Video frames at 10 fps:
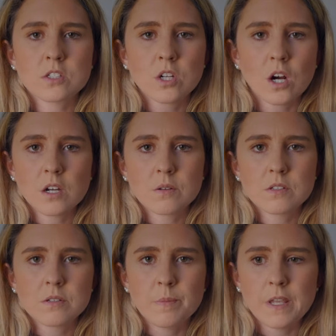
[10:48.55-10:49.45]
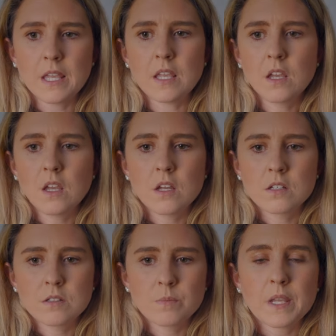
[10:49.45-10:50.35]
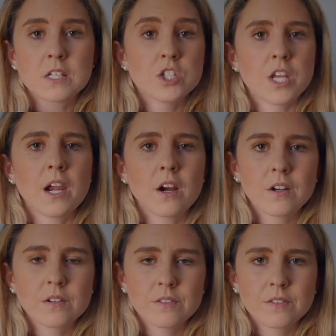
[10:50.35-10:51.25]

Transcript: started to be to being shared,